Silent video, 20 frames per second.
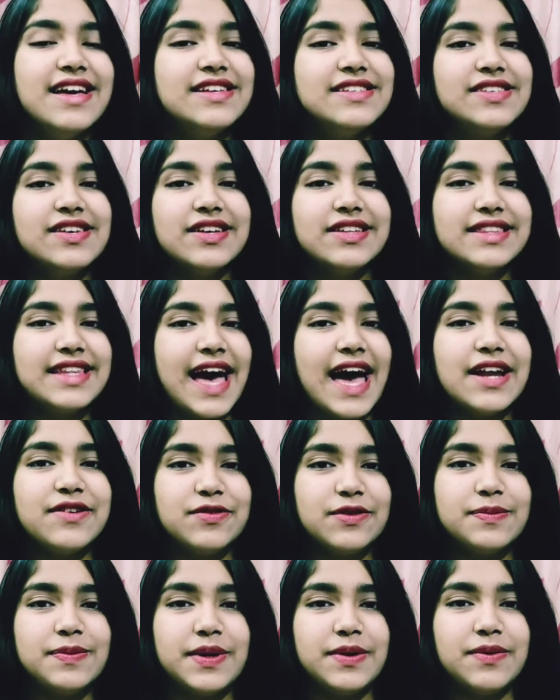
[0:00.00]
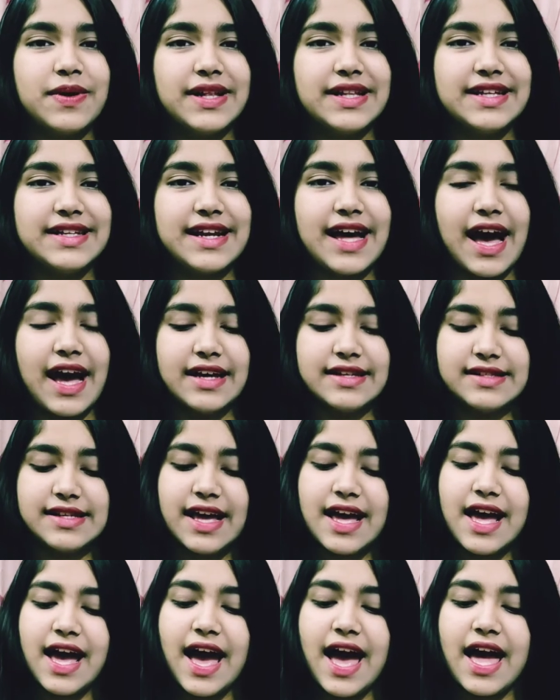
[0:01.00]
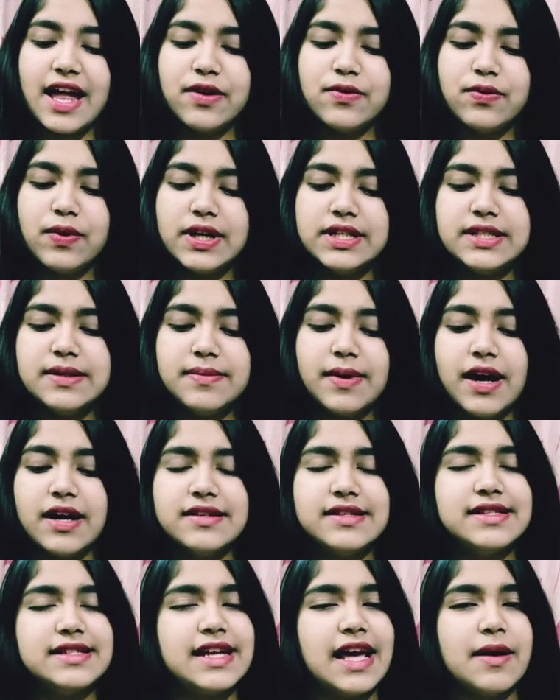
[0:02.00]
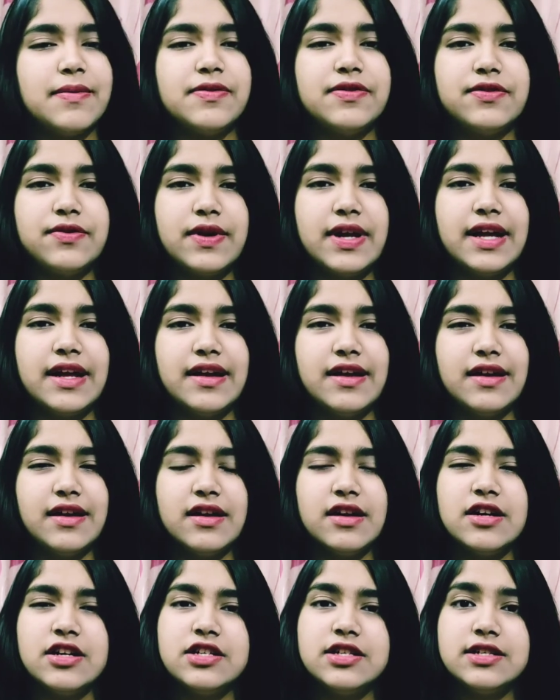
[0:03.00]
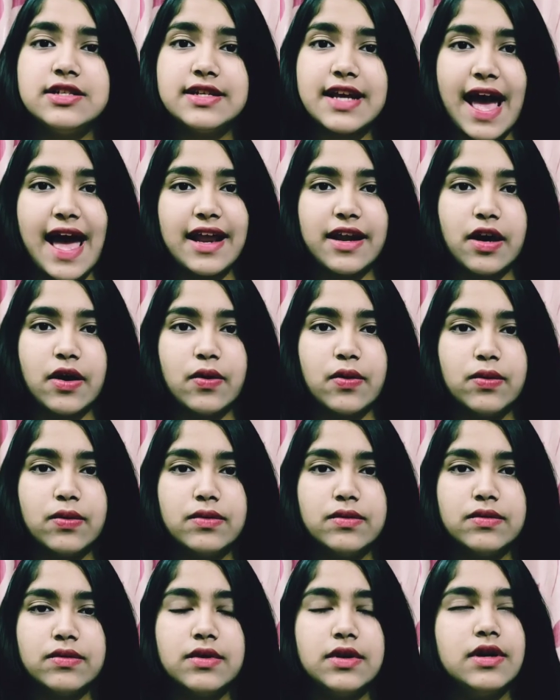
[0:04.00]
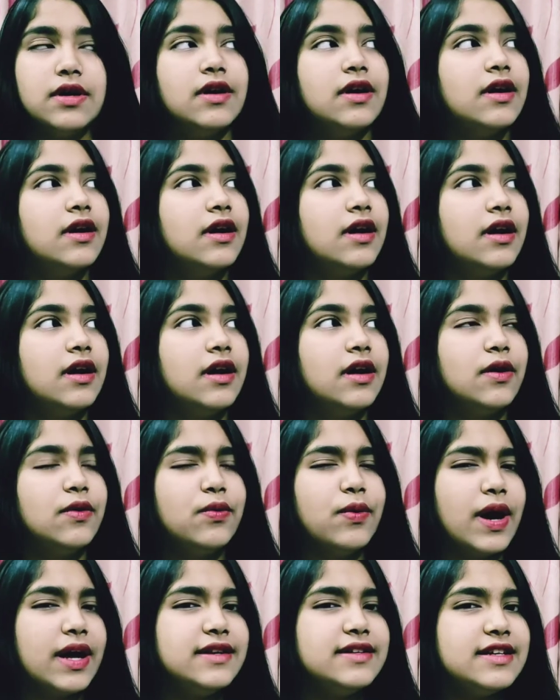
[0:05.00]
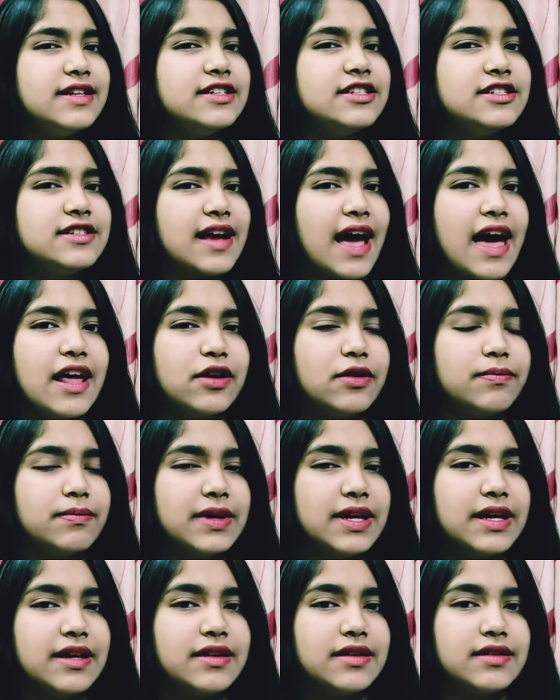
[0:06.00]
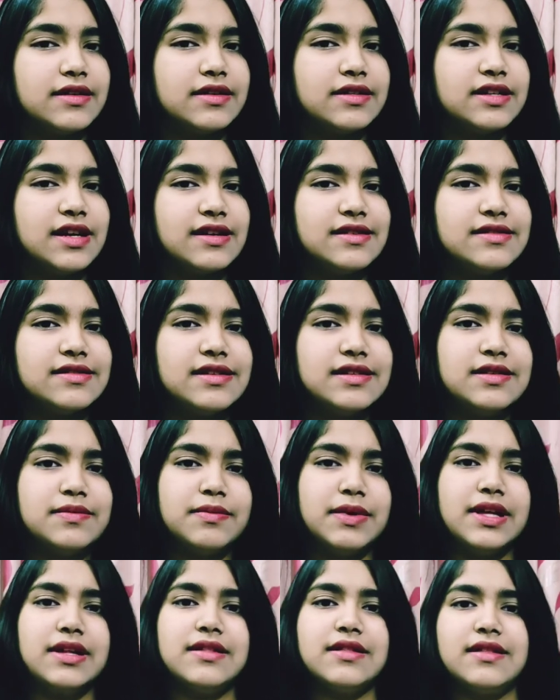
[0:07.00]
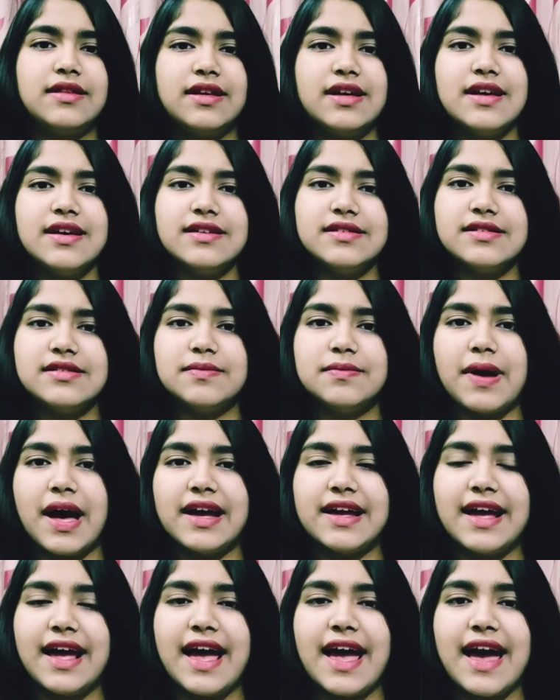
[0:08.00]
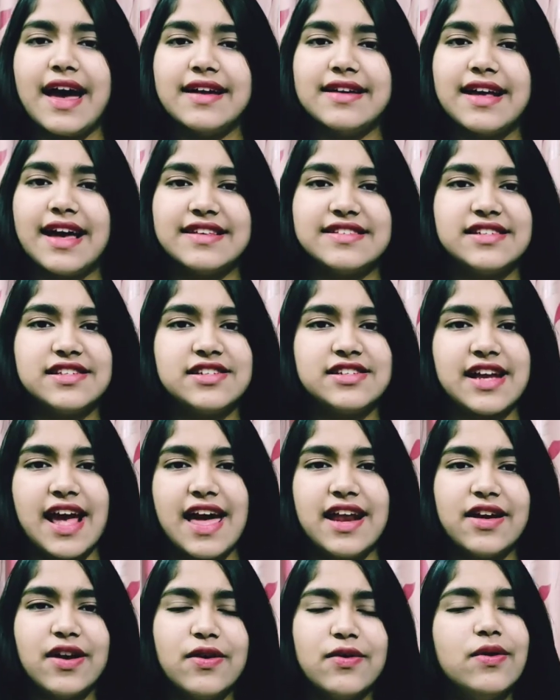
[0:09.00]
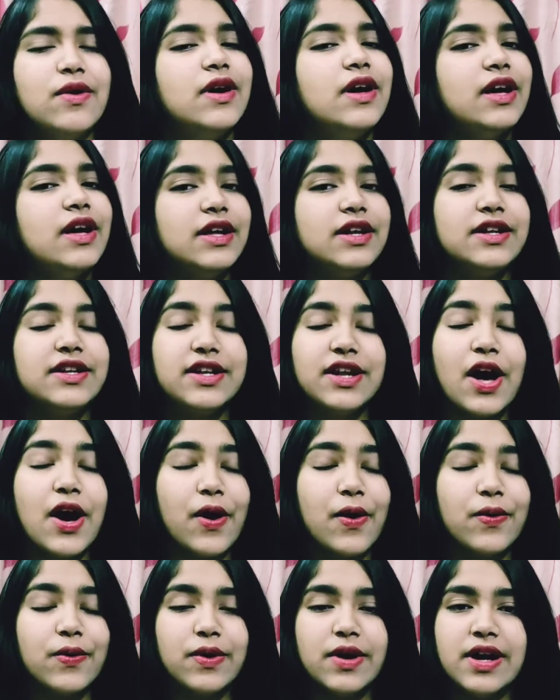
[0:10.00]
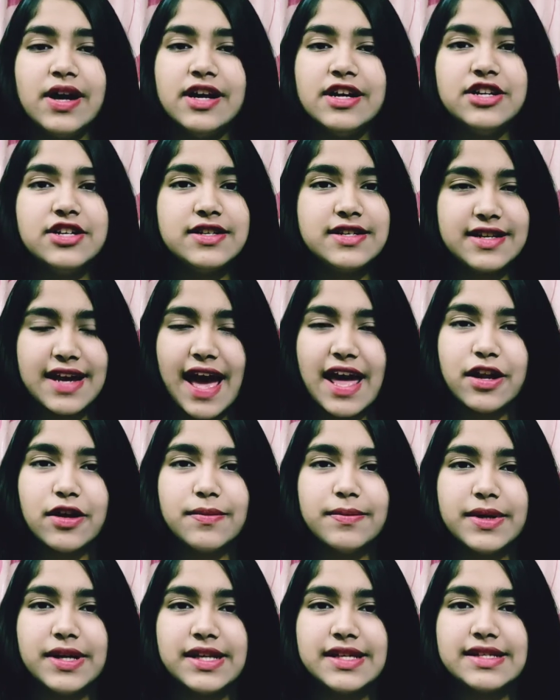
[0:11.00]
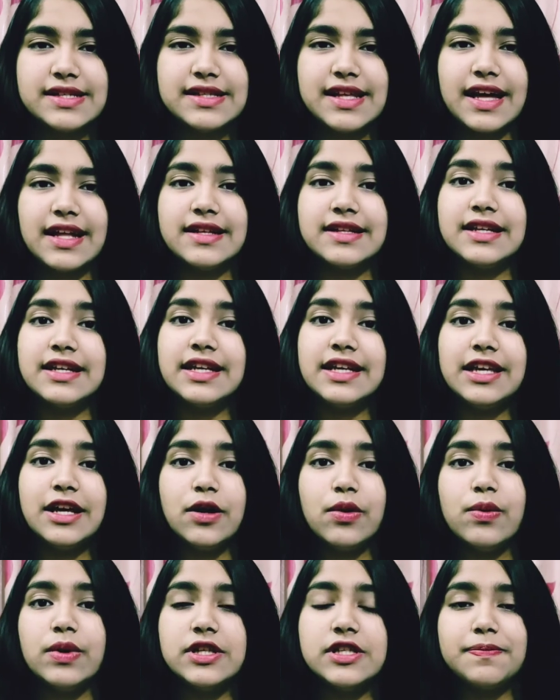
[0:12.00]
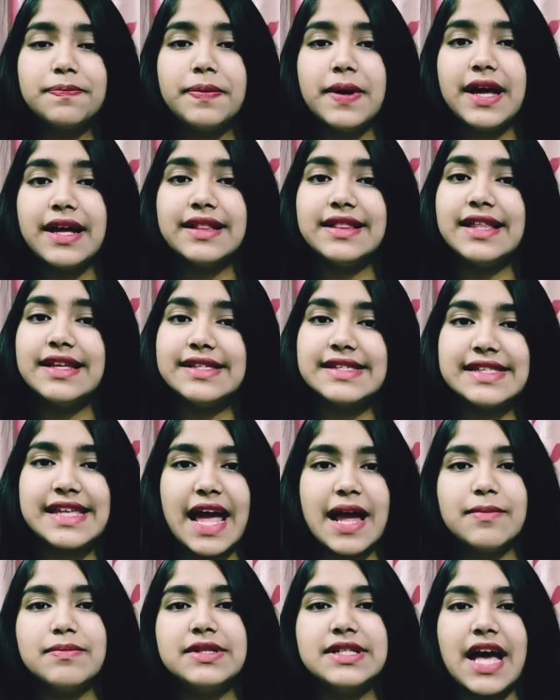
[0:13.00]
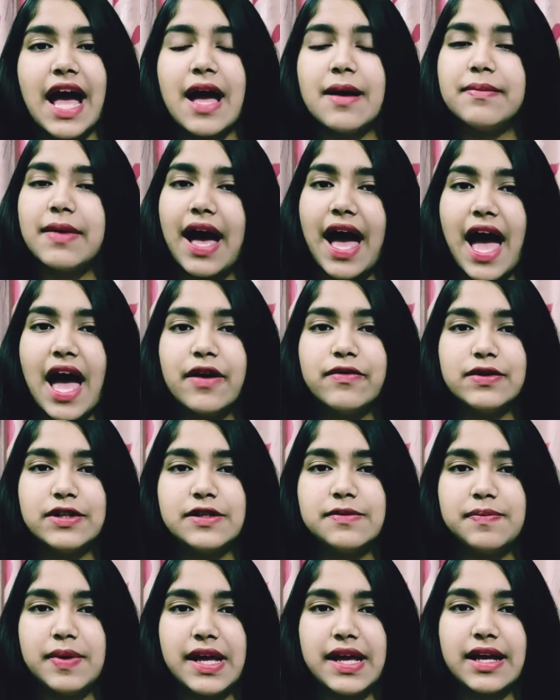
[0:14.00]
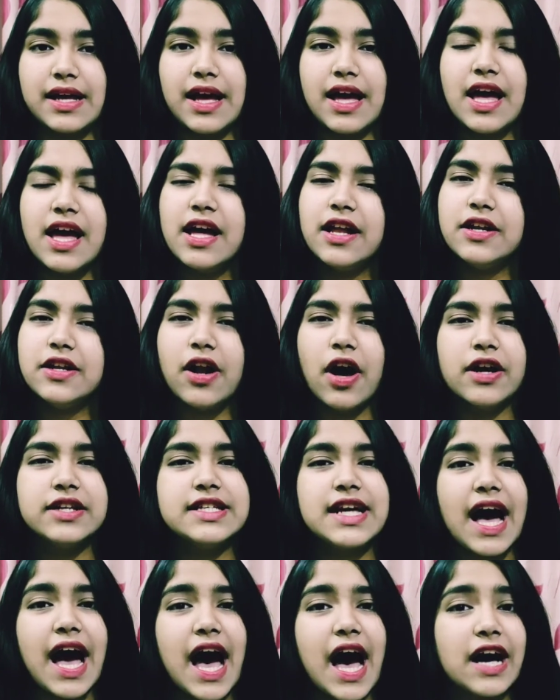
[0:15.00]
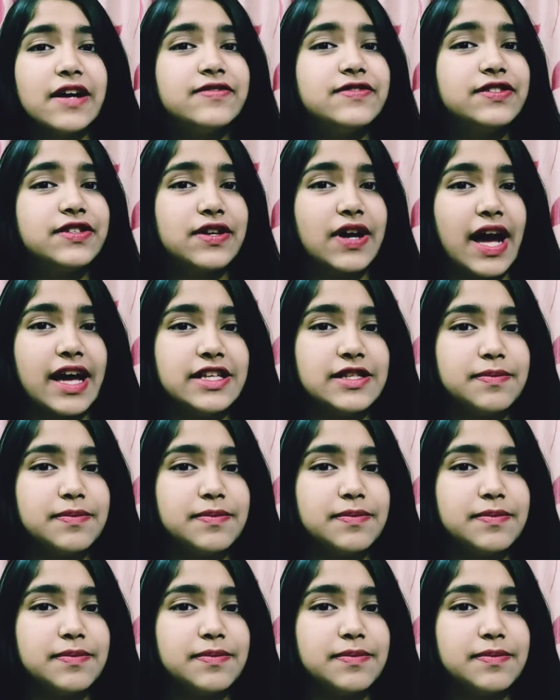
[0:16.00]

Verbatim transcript: So that would be really nice. And what about step 3? Shadow. What does shadow mean? Does this mean this? My hand has a shadow? No, Shadow means that you will speak the same time I will speak. Not after I